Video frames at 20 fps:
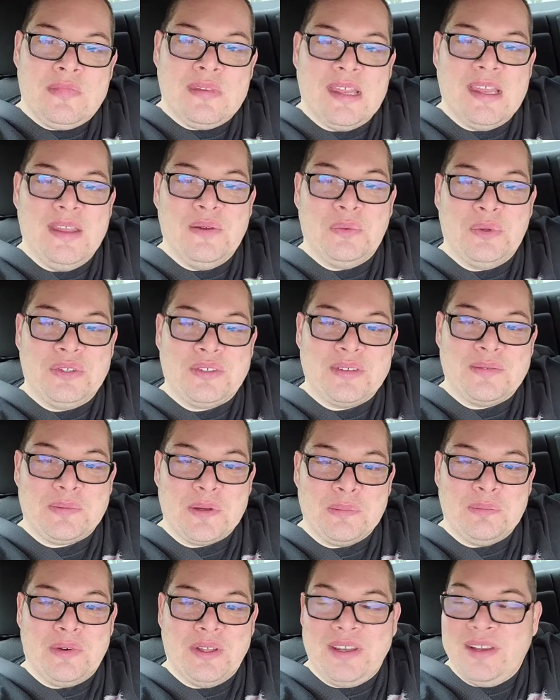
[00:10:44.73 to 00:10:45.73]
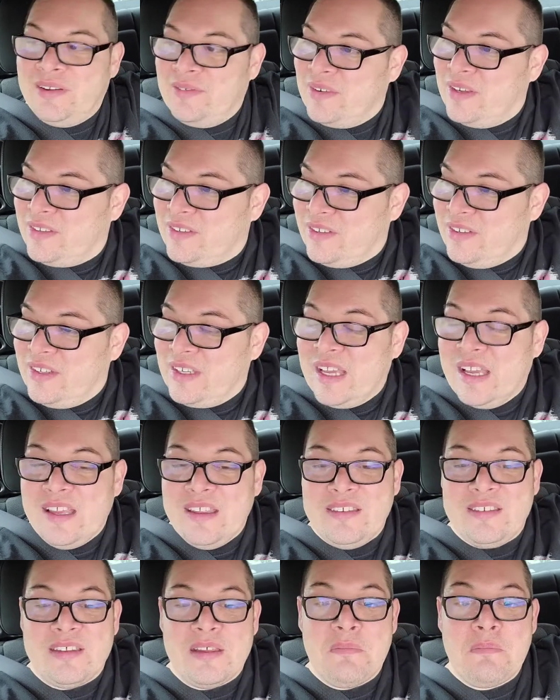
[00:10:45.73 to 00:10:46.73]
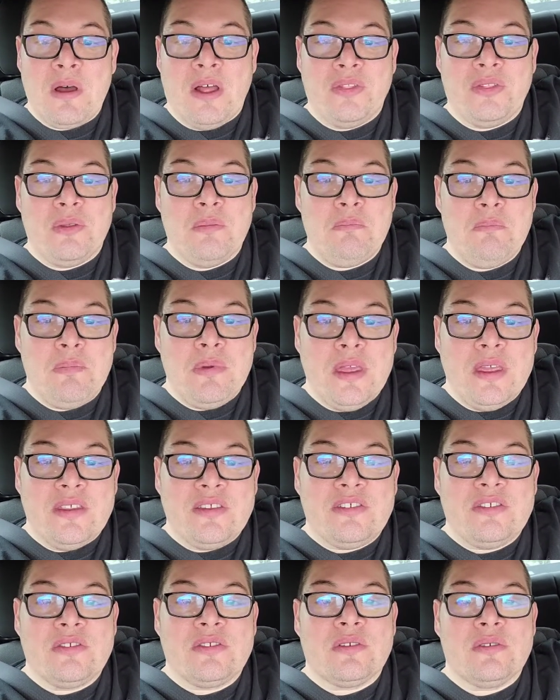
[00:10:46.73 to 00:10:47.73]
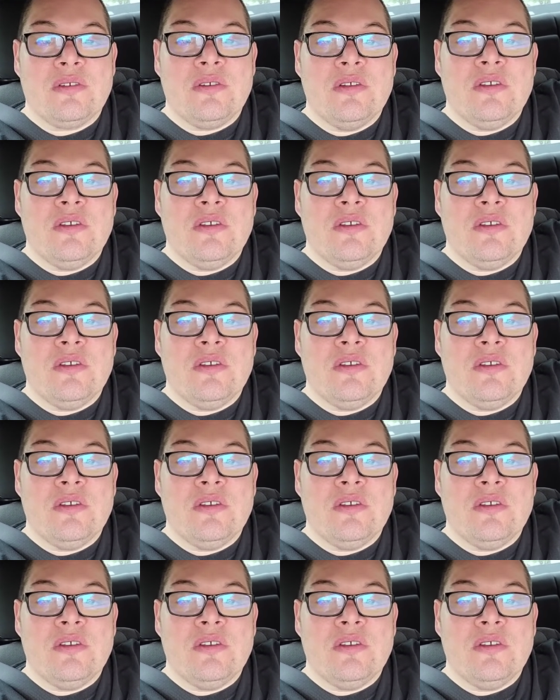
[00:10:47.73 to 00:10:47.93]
Hey, what's up, everybody? I'm going to tell you guys about the best